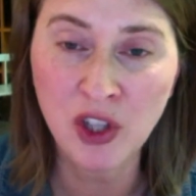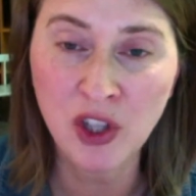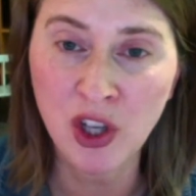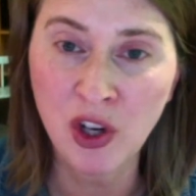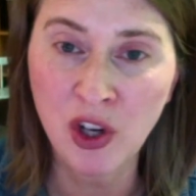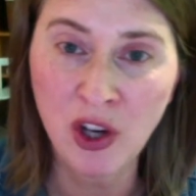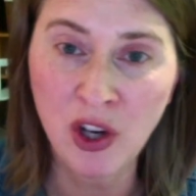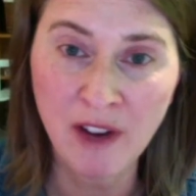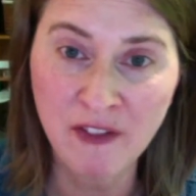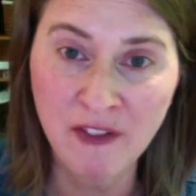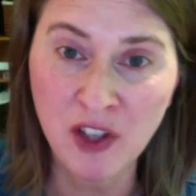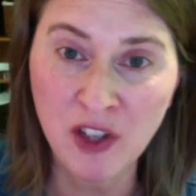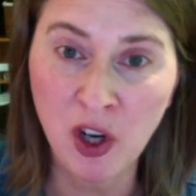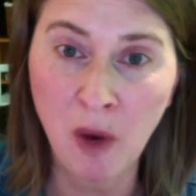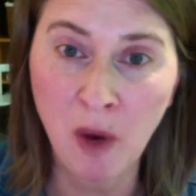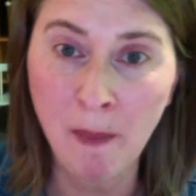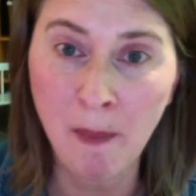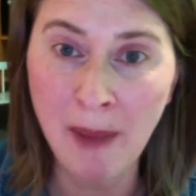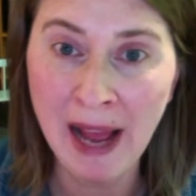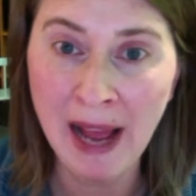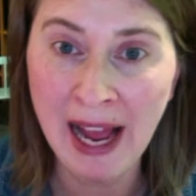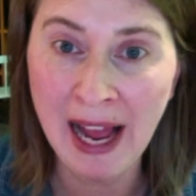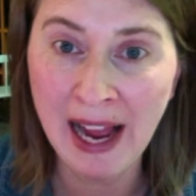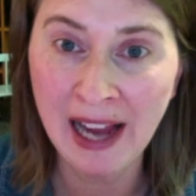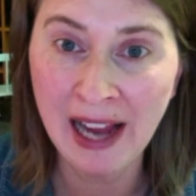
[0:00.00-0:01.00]
you have to go
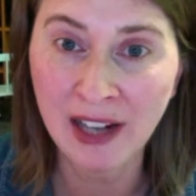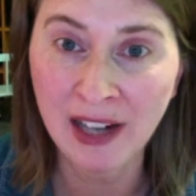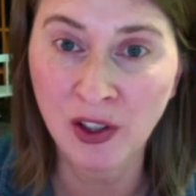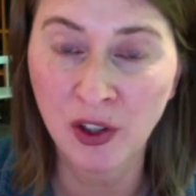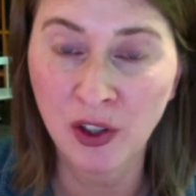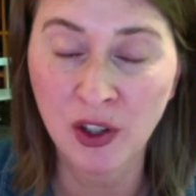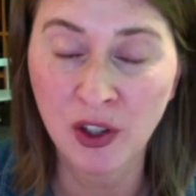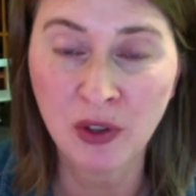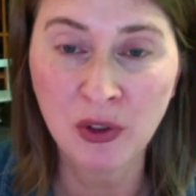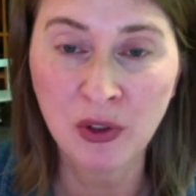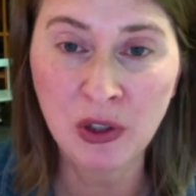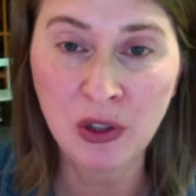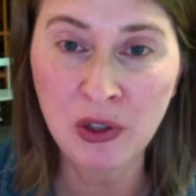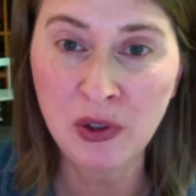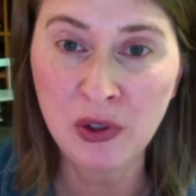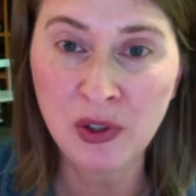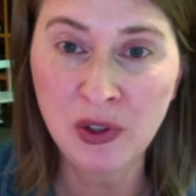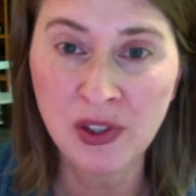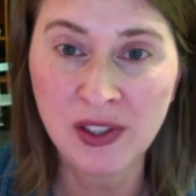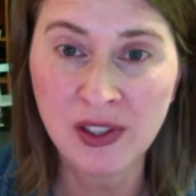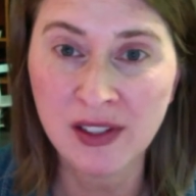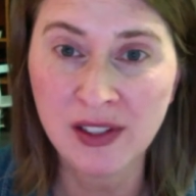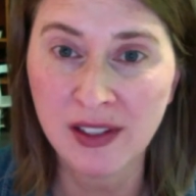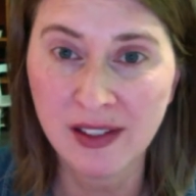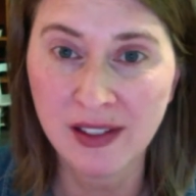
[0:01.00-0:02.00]
back, or you
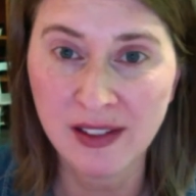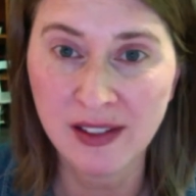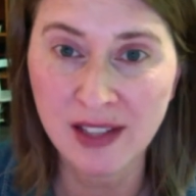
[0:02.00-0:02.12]
lose